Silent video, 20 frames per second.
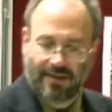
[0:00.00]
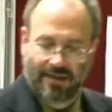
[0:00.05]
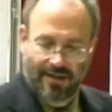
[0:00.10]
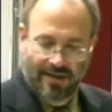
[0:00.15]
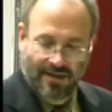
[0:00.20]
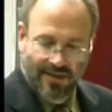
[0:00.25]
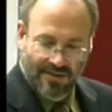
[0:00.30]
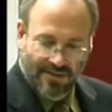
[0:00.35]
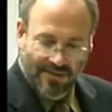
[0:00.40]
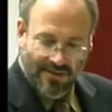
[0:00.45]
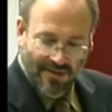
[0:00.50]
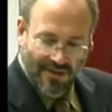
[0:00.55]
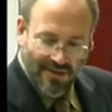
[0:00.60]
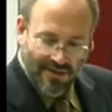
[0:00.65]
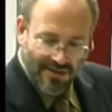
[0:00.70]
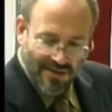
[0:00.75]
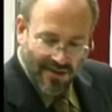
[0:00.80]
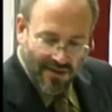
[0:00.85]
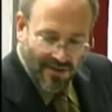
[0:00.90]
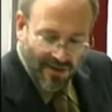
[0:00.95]
as
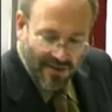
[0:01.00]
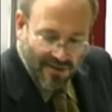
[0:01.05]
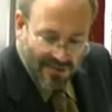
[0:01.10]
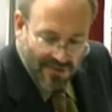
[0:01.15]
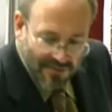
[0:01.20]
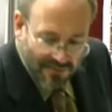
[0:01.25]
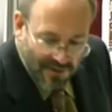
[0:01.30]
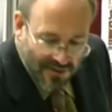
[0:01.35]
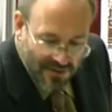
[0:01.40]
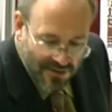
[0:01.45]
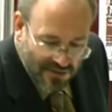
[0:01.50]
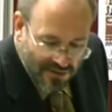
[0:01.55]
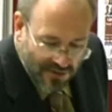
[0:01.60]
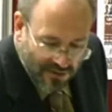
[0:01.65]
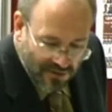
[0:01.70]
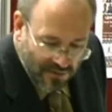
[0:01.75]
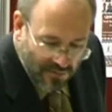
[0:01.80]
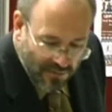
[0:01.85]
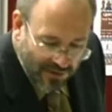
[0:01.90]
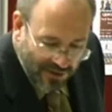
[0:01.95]
areas of
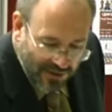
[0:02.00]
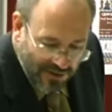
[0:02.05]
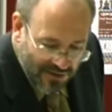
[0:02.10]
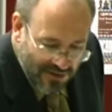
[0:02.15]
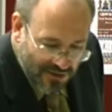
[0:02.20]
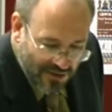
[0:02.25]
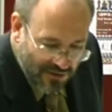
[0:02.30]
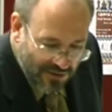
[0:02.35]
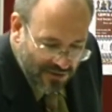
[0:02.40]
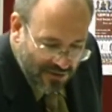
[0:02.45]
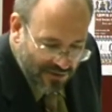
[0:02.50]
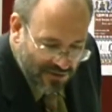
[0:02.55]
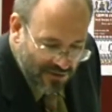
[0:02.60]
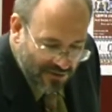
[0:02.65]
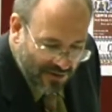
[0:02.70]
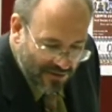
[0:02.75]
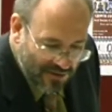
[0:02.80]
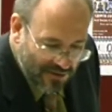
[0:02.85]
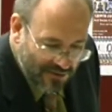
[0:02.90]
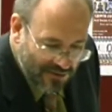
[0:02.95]
concern within social
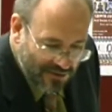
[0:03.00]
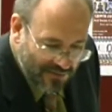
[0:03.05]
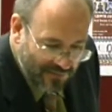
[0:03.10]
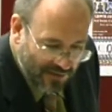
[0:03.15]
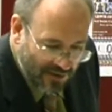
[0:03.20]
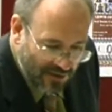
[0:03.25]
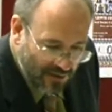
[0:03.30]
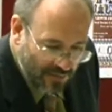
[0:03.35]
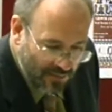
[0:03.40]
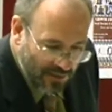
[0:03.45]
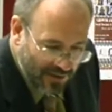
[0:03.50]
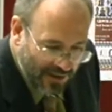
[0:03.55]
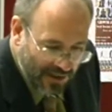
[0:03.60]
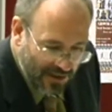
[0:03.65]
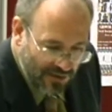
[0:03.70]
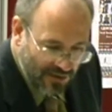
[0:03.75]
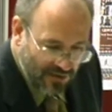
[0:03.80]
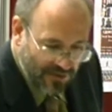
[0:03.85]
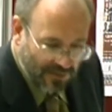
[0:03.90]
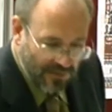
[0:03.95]
structures of
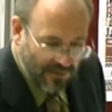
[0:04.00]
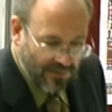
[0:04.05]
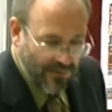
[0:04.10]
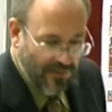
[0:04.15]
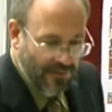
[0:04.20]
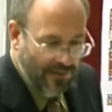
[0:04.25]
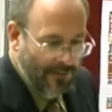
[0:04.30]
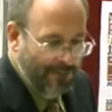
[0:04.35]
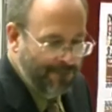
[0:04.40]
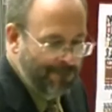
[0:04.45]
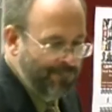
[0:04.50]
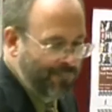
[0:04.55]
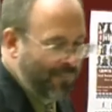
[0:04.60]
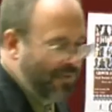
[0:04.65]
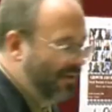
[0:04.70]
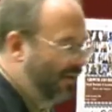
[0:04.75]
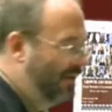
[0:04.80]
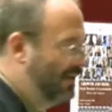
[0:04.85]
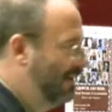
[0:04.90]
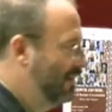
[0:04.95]
accumulation.
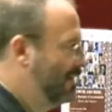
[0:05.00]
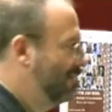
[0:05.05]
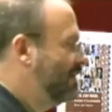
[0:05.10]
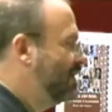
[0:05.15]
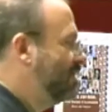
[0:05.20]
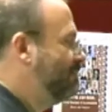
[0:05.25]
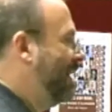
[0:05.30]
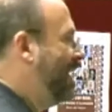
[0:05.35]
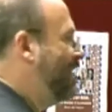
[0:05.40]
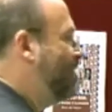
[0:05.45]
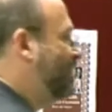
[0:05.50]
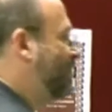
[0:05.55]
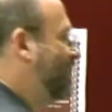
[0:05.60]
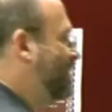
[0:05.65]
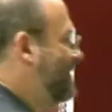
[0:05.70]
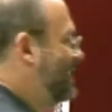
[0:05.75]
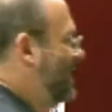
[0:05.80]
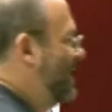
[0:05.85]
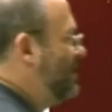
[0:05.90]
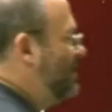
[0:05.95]

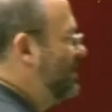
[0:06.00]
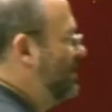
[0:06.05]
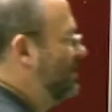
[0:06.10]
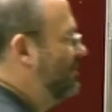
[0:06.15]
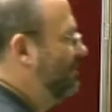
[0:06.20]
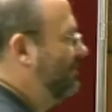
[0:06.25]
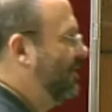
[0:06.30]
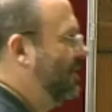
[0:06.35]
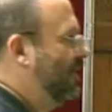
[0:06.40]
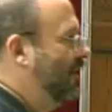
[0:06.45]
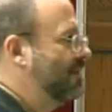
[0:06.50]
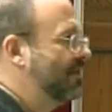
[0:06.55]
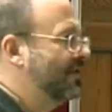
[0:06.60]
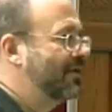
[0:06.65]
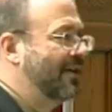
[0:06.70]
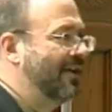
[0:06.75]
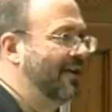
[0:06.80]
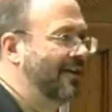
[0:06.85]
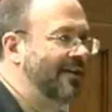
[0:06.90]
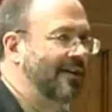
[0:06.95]
Spatialization
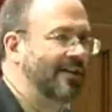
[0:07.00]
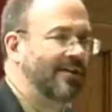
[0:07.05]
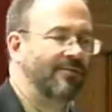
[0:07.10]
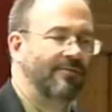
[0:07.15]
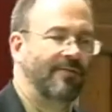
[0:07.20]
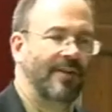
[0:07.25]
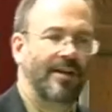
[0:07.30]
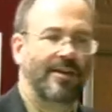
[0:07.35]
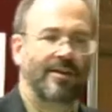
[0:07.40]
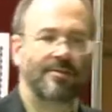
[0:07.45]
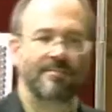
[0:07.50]
first, they identify